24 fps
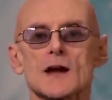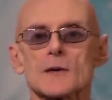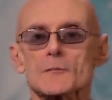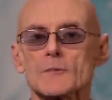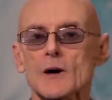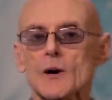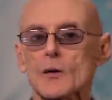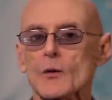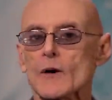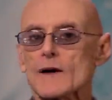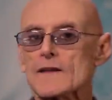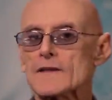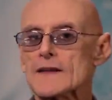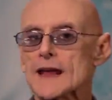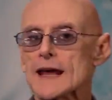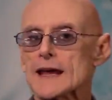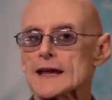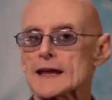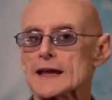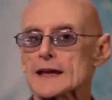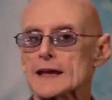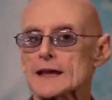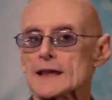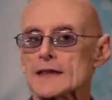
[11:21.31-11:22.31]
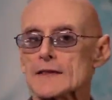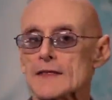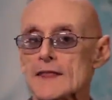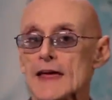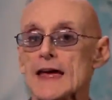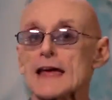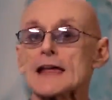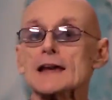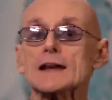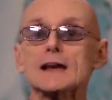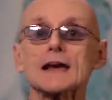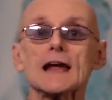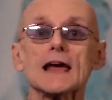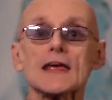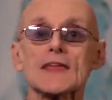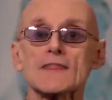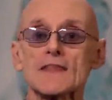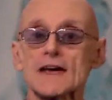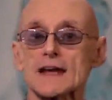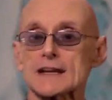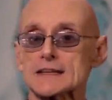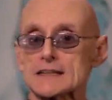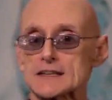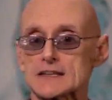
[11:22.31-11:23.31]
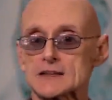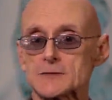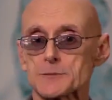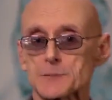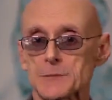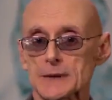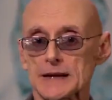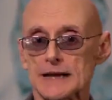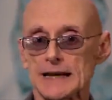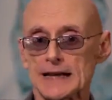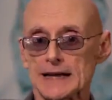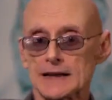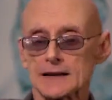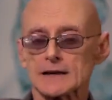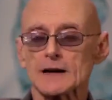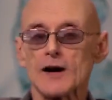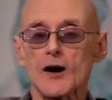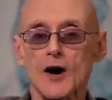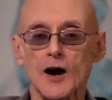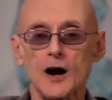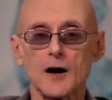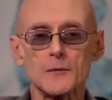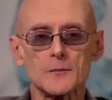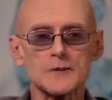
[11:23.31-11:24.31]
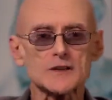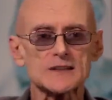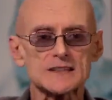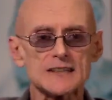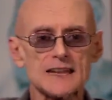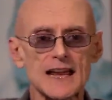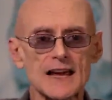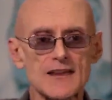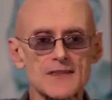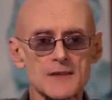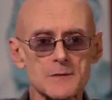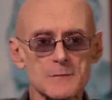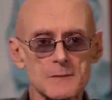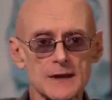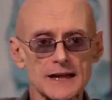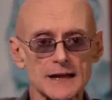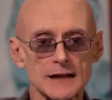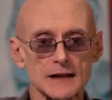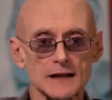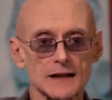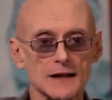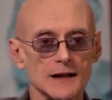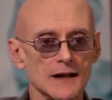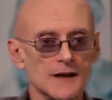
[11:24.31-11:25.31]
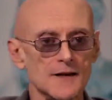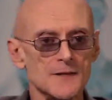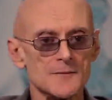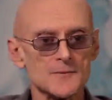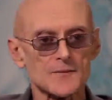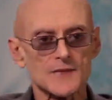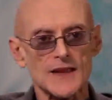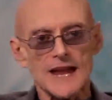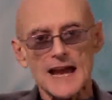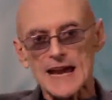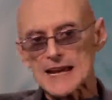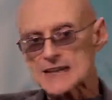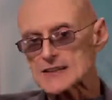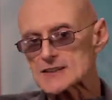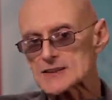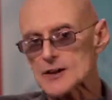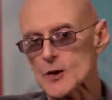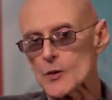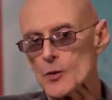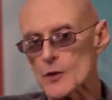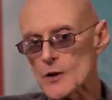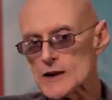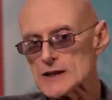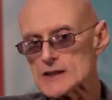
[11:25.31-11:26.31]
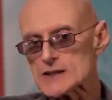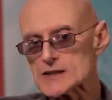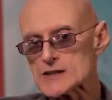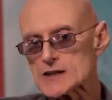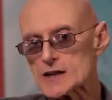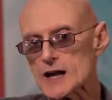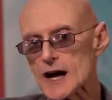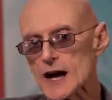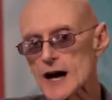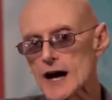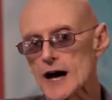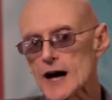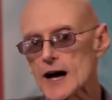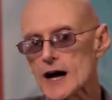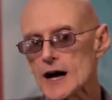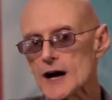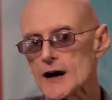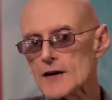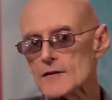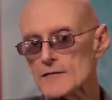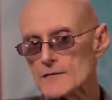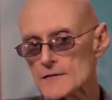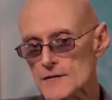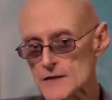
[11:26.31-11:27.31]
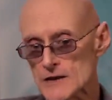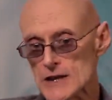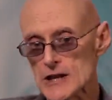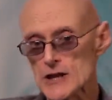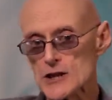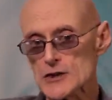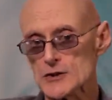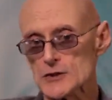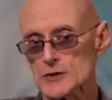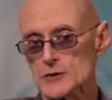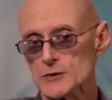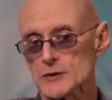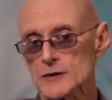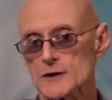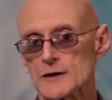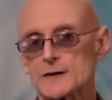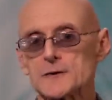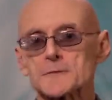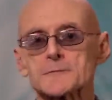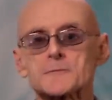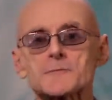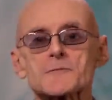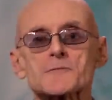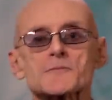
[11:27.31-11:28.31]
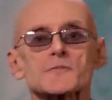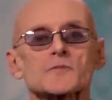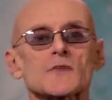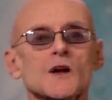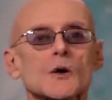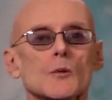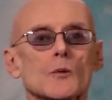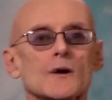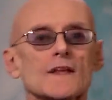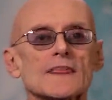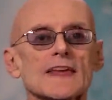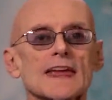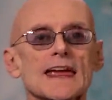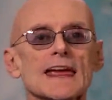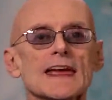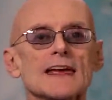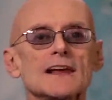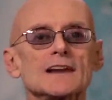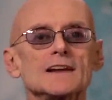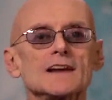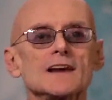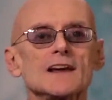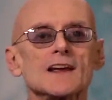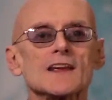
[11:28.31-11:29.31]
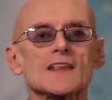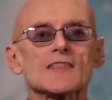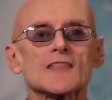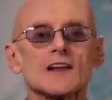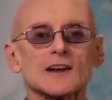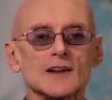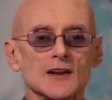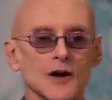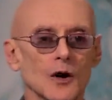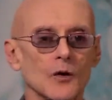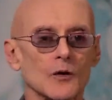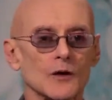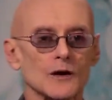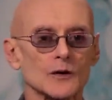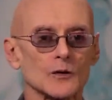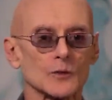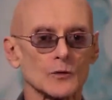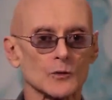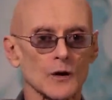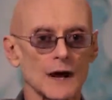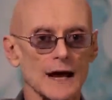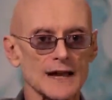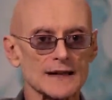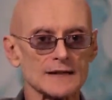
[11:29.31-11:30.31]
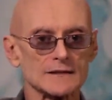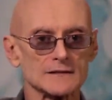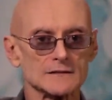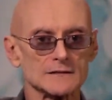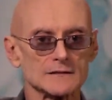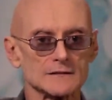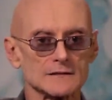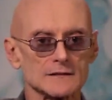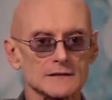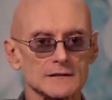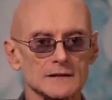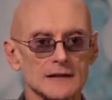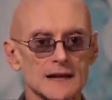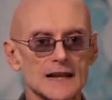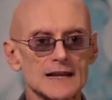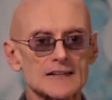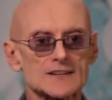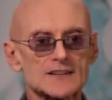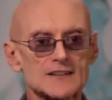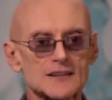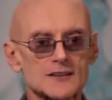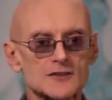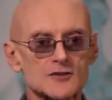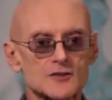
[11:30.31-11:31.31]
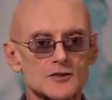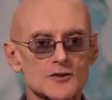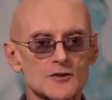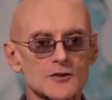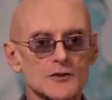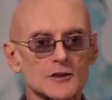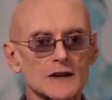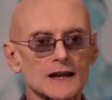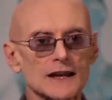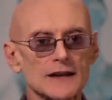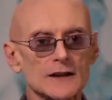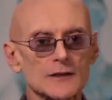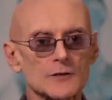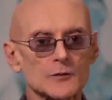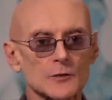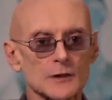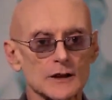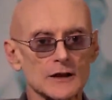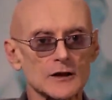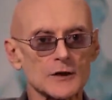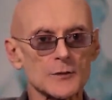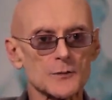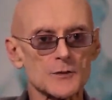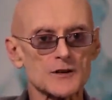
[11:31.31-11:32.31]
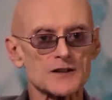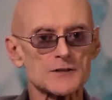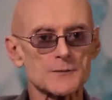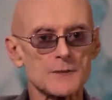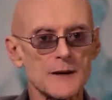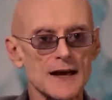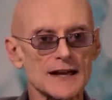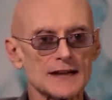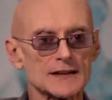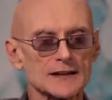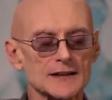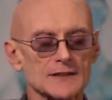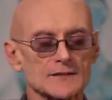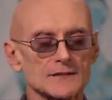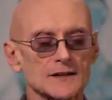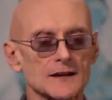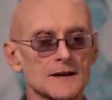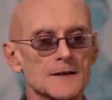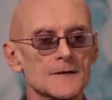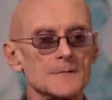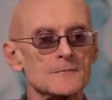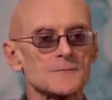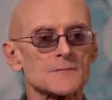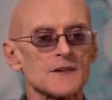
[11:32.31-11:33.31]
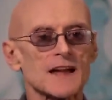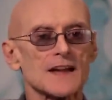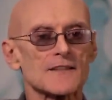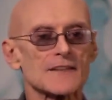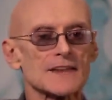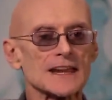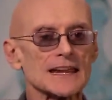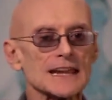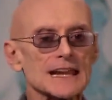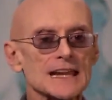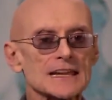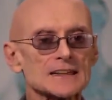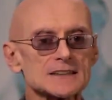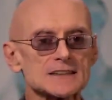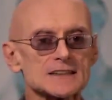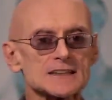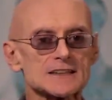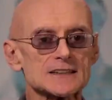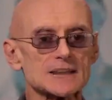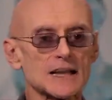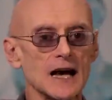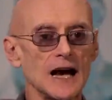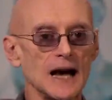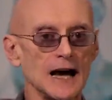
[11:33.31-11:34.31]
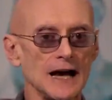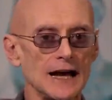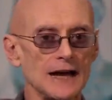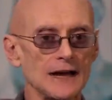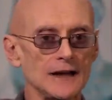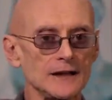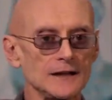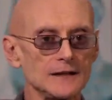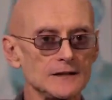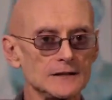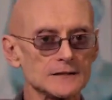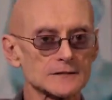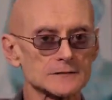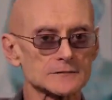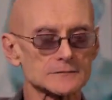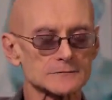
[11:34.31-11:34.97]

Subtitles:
But when they split almost down the middle as to which view within the lower right is the truly real perspective. The inside,